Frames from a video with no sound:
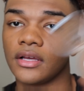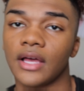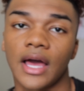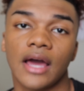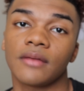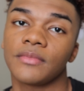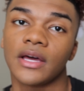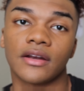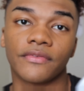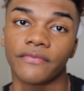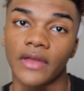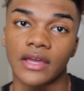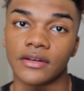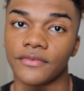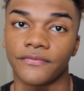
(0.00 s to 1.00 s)
I'm not a
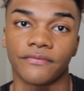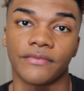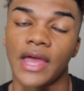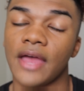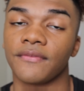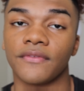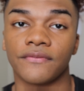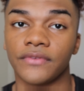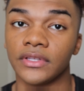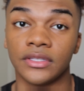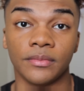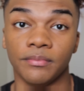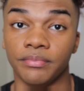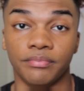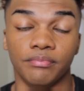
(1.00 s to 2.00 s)
fan of having
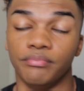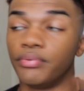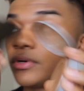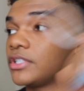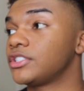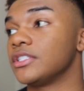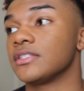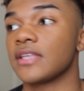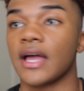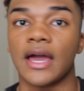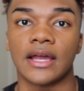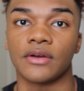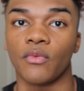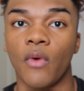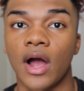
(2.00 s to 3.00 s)
50 brushes I
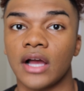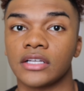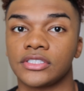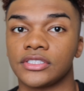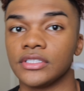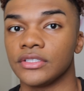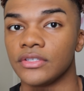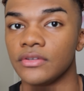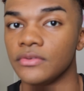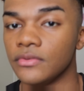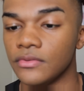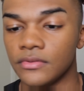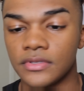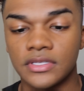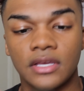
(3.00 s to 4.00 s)
gotta wash and
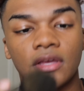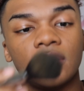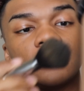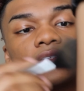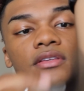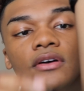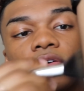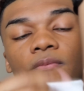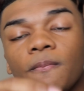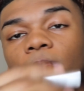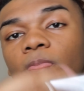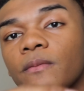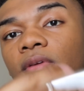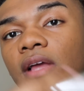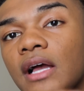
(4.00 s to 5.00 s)
use. So
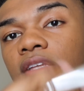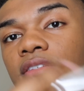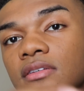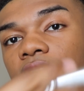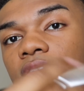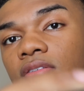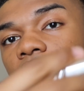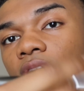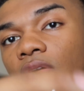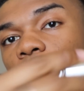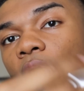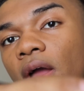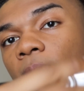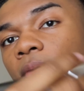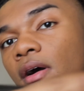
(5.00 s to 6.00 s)
I just, you know,
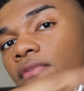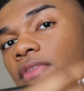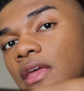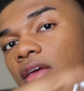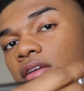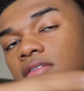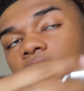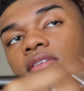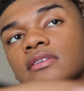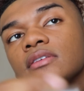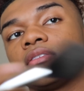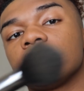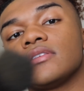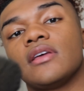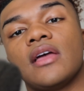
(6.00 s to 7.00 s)
wipe off the
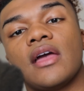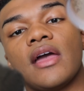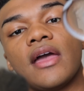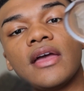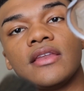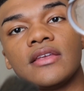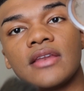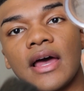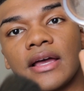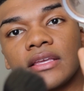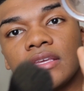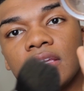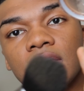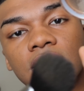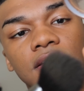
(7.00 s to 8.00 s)
excess, and then I
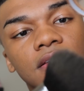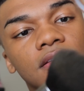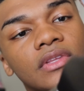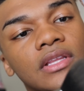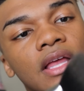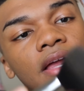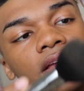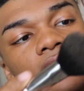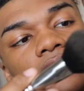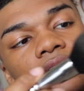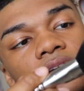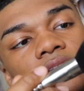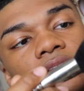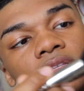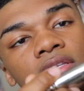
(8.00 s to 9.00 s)
get like
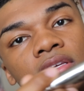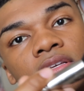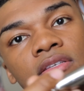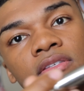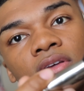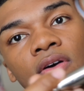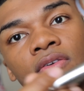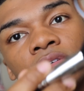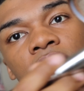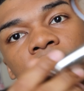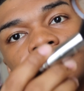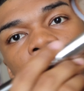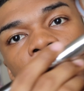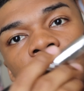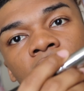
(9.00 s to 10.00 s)
this on the
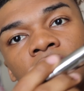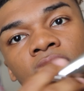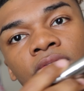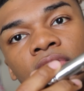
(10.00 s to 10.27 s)
side of